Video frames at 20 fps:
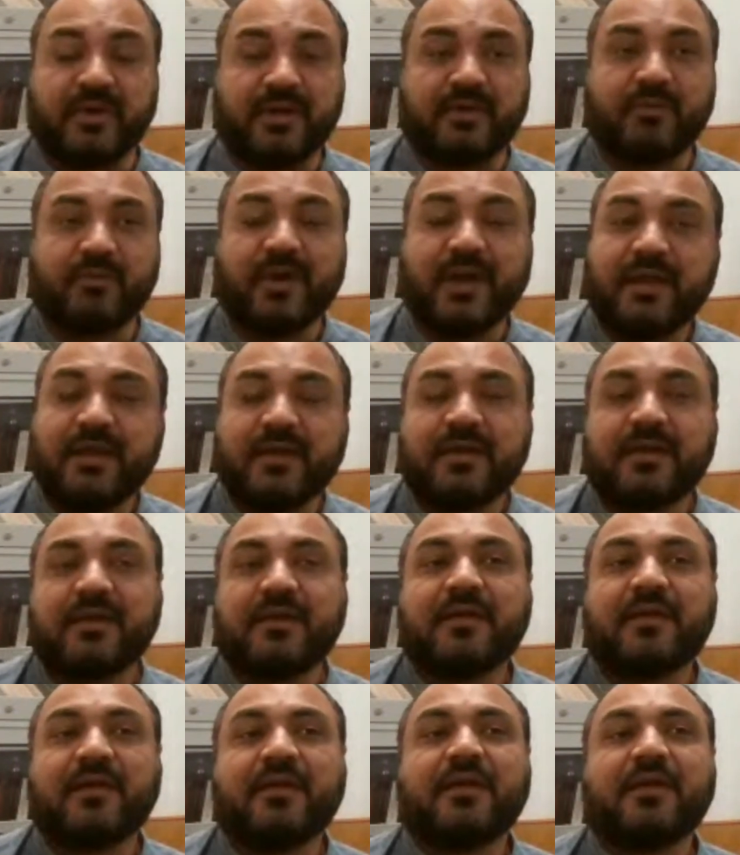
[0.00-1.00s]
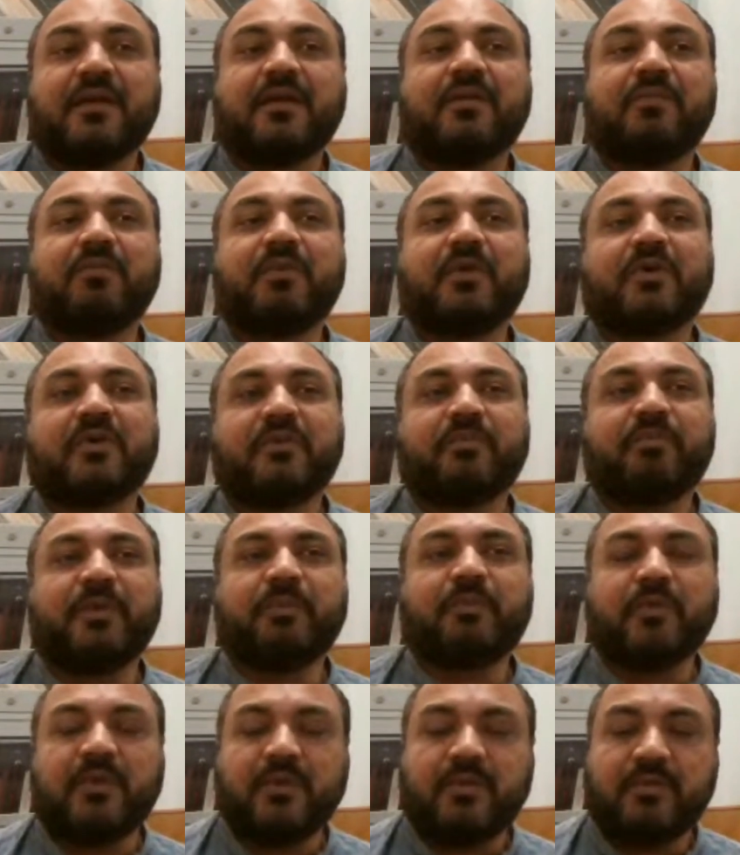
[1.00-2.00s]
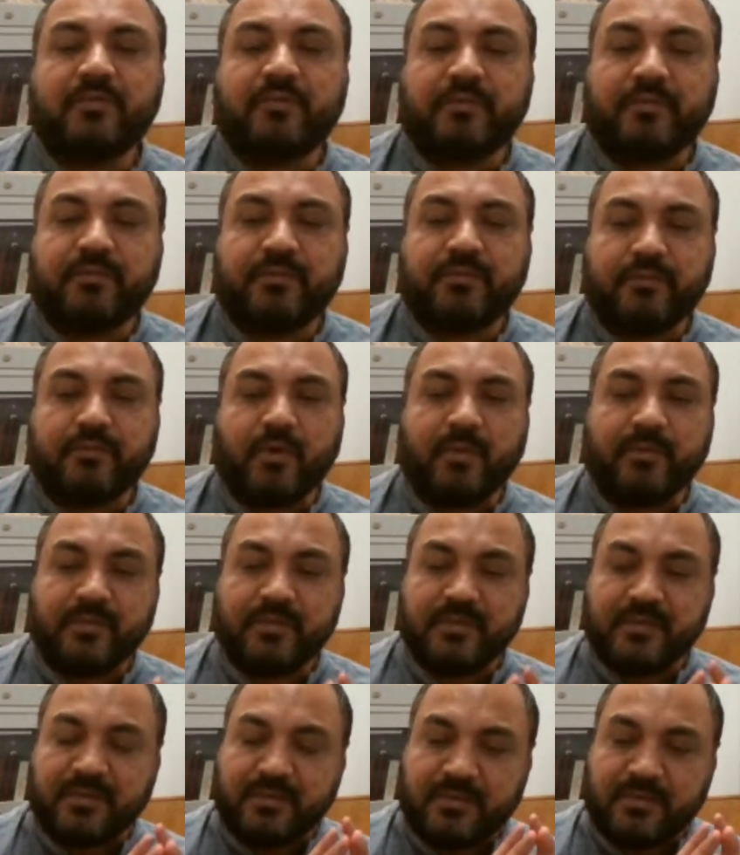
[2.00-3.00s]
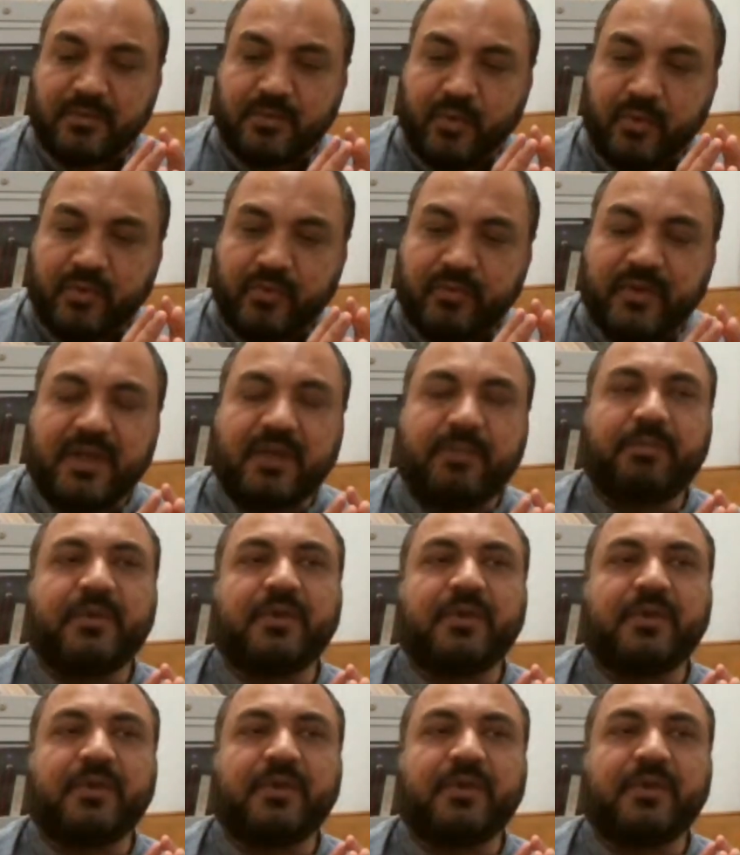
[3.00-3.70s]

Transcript: Because people from those very time